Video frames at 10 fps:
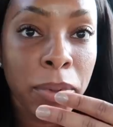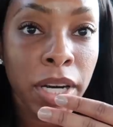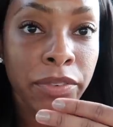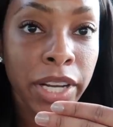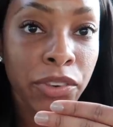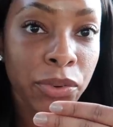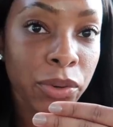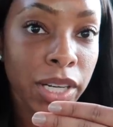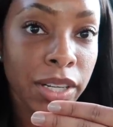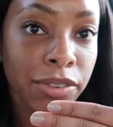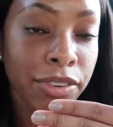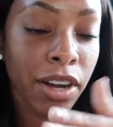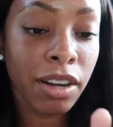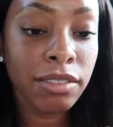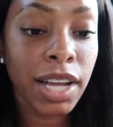Perfect for
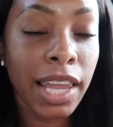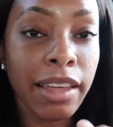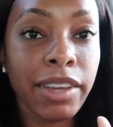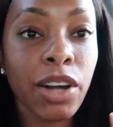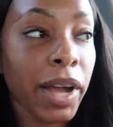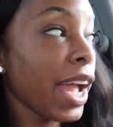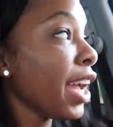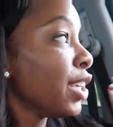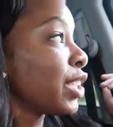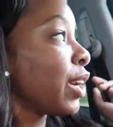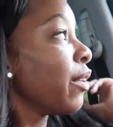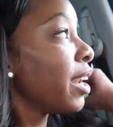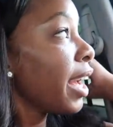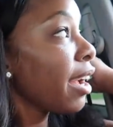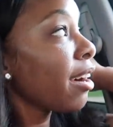fall. I love it. Okay, so
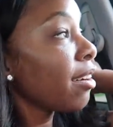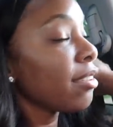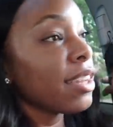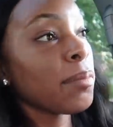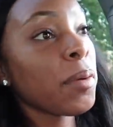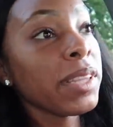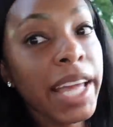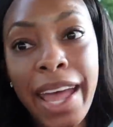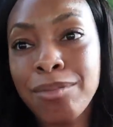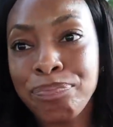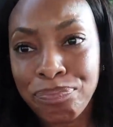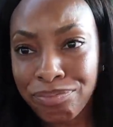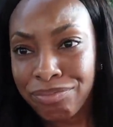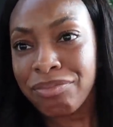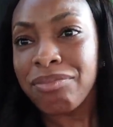now I'm done with that.
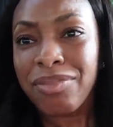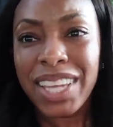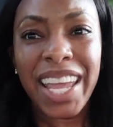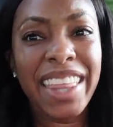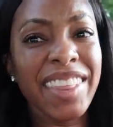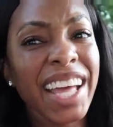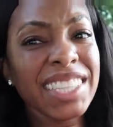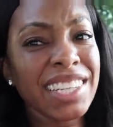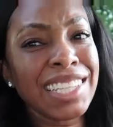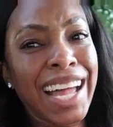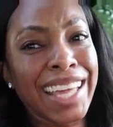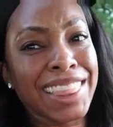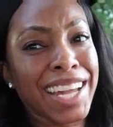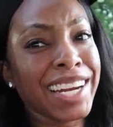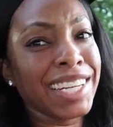And that took
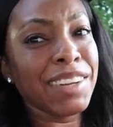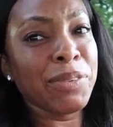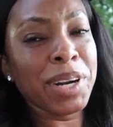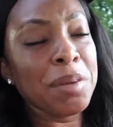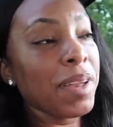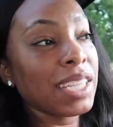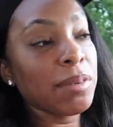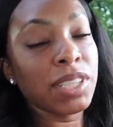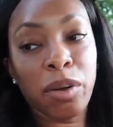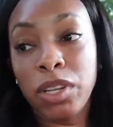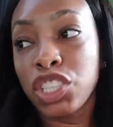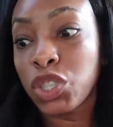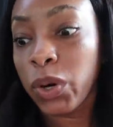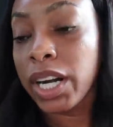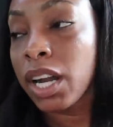like 30, 40 minutes. It was like really
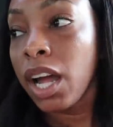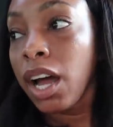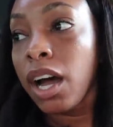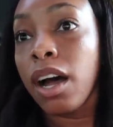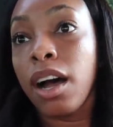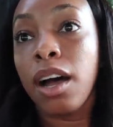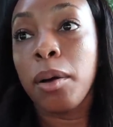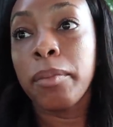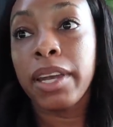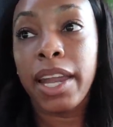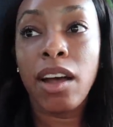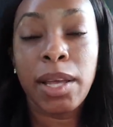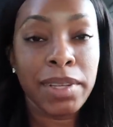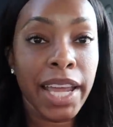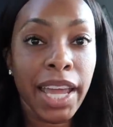short. Um, now it's
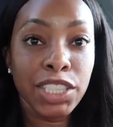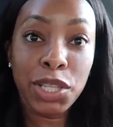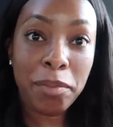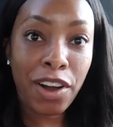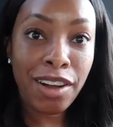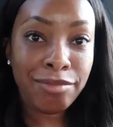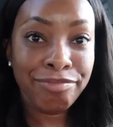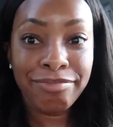time to head to the mall.